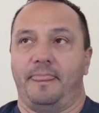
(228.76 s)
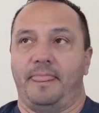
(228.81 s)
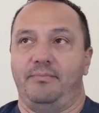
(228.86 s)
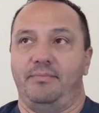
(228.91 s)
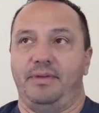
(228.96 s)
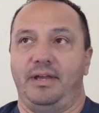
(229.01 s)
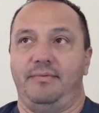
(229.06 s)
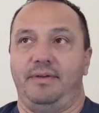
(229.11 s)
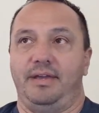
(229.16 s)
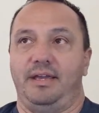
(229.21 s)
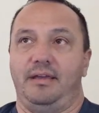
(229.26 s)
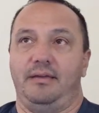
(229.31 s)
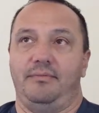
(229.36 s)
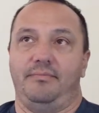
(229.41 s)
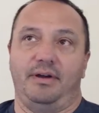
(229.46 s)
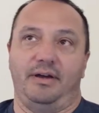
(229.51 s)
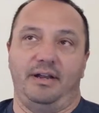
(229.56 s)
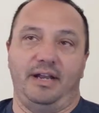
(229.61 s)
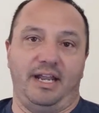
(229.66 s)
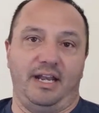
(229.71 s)
maybe
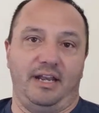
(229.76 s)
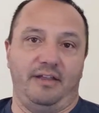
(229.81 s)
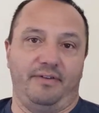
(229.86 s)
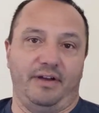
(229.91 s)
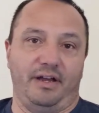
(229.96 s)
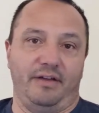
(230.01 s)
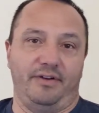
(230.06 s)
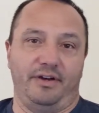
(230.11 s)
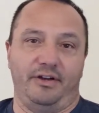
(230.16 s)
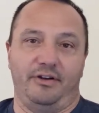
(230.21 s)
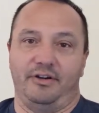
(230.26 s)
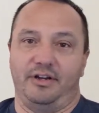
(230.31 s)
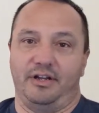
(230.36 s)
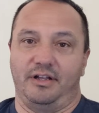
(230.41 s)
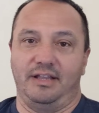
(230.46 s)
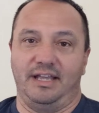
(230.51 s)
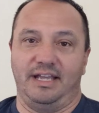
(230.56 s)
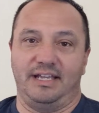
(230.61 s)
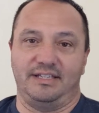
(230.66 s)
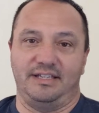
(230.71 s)
about 8,500
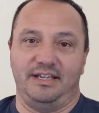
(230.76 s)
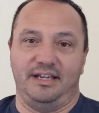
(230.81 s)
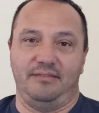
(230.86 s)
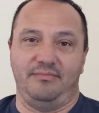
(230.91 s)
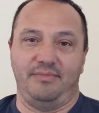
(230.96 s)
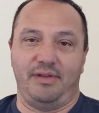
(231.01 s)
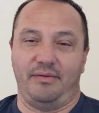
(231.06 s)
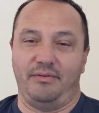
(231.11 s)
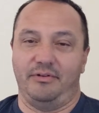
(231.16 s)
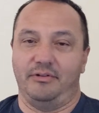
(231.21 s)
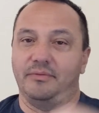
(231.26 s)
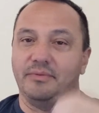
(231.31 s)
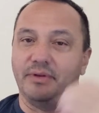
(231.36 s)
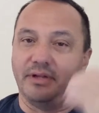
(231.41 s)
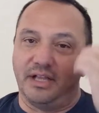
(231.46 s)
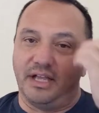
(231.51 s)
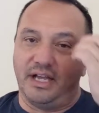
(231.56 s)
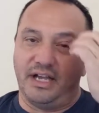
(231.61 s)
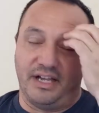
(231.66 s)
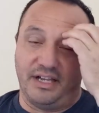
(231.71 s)
on LinkedIn, maybe a little bit
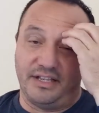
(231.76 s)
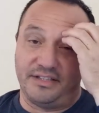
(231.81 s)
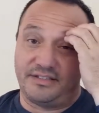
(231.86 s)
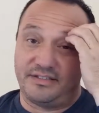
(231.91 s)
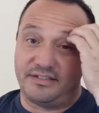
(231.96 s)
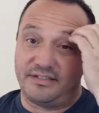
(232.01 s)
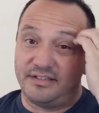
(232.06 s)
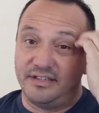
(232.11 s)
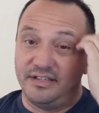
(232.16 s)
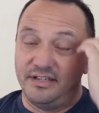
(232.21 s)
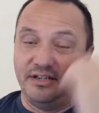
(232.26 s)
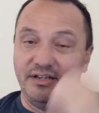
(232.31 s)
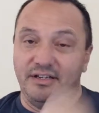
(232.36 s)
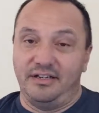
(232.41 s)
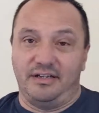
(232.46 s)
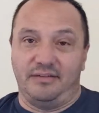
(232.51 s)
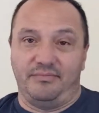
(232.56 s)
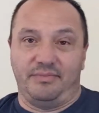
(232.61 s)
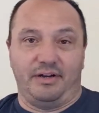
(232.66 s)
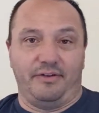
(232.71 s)
less,
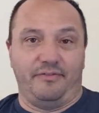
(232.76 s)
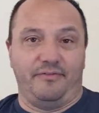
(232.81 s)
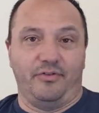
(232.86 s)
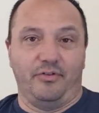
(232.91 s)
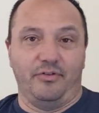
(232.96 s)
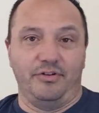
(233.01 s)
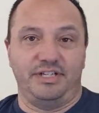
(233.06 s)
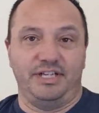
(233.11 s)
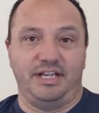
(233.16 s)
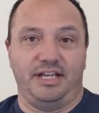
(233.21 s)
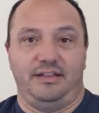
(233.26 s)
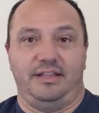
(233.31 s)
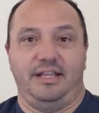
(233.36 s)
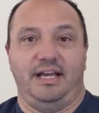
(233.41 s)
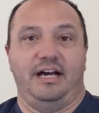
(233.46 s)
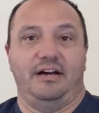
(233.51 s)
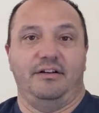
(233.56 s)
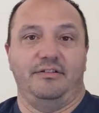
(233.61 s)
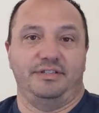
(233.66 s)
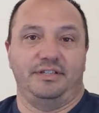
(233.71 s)
about
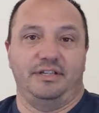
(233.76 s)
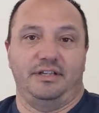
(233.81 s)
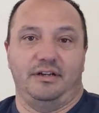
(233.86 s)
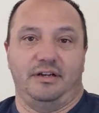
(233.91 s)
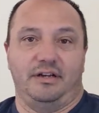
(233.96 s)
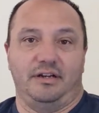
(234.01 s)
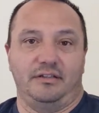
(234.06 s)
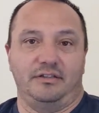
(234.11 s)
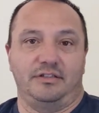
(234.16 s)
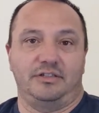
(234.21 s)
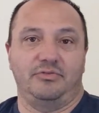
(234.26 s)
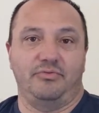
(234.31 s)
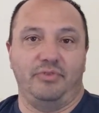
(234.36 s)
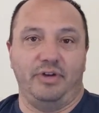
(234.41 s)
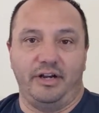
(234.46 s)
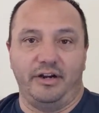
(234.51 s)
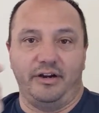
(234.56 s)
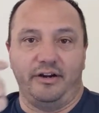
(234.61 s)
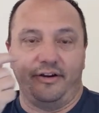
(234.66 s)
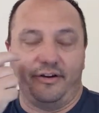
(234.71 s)
14,000 on
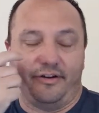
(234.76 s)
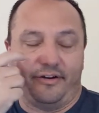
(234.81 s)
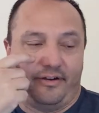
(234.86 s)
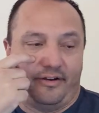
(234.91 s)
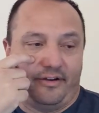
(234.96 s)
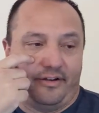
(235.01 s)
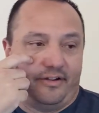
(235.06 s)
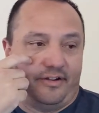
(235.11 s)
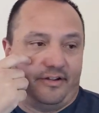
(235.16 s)
Twitter,